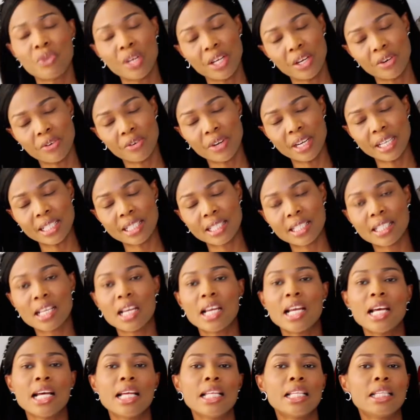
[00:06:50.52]
regret.
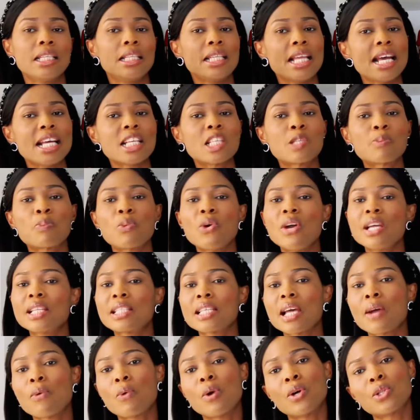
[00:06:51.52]
Next
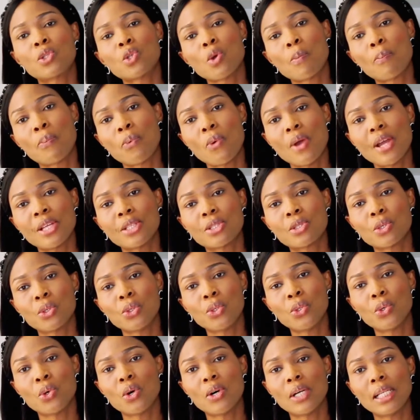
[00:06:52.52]
point I want to point to
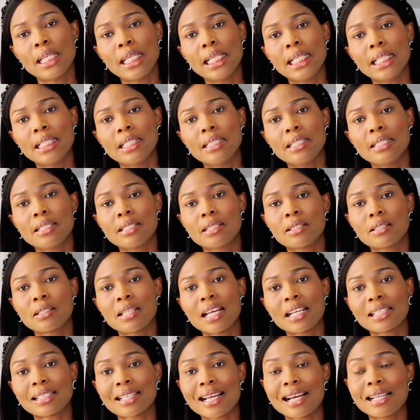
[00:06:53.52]
you all ladies
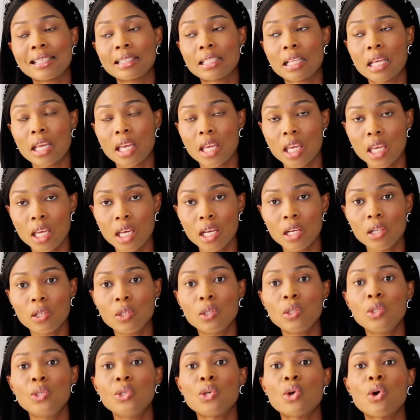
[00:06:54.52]
that can
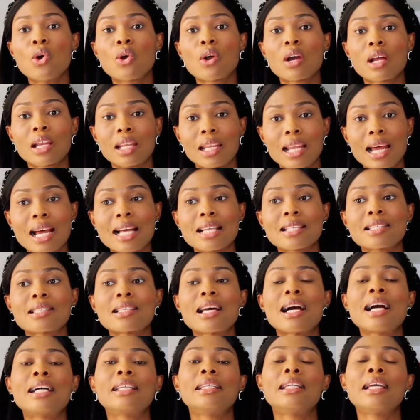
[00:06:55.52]
kill your class
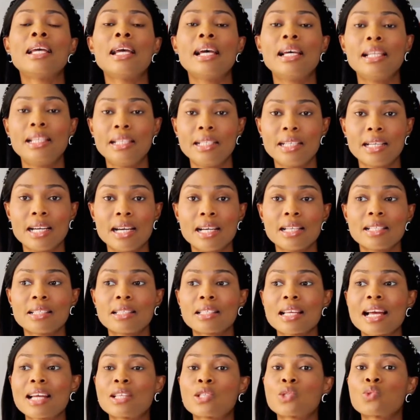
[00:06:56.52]
and
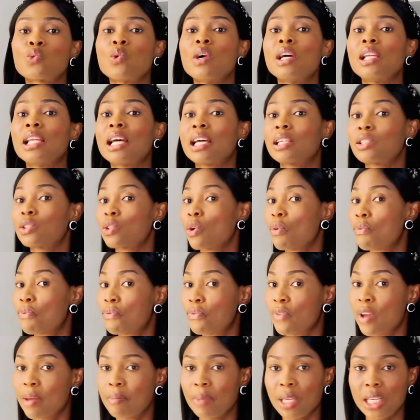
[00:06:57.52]
elegance as well as your
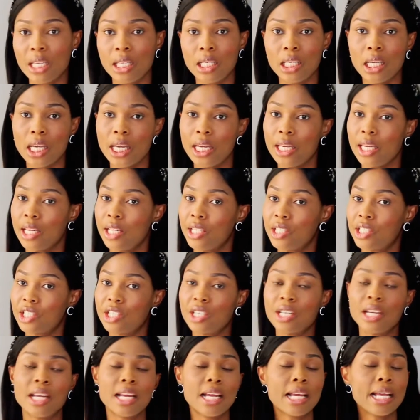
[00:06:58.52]
feminine
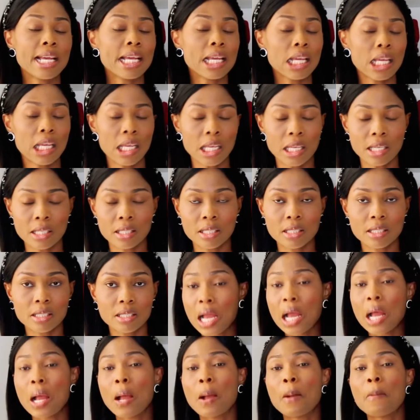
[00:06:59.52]
energy is
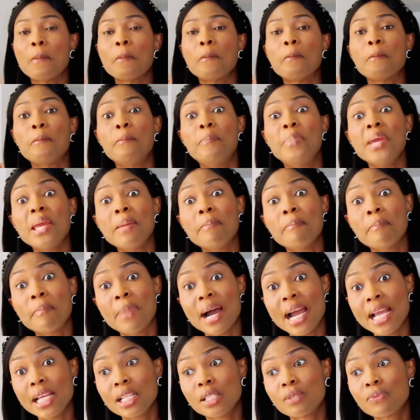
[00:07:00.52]
be
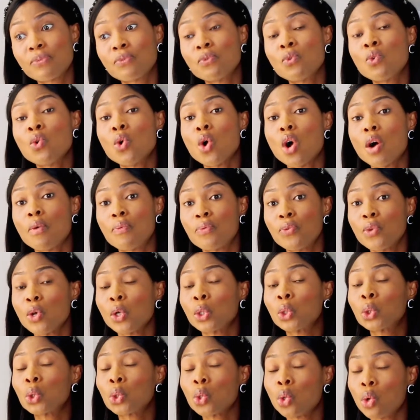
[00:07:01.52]
mindful of
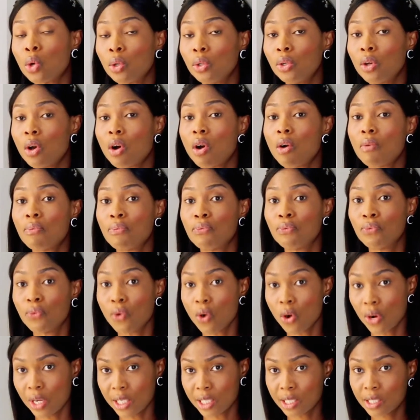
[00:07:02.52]
your tone of
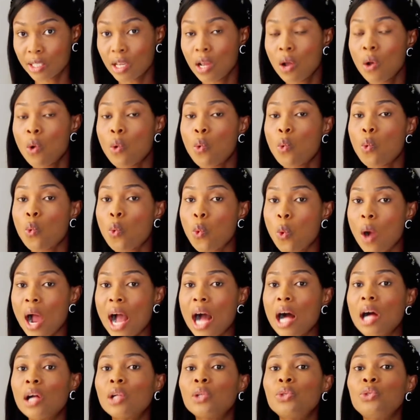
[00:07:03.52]
voice
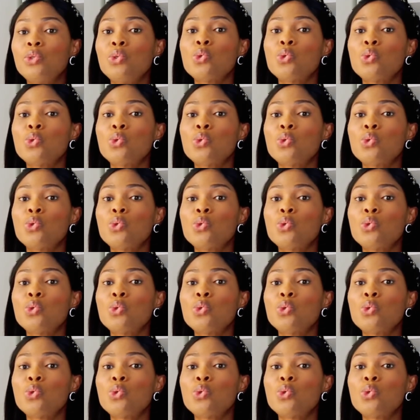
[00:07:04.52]
while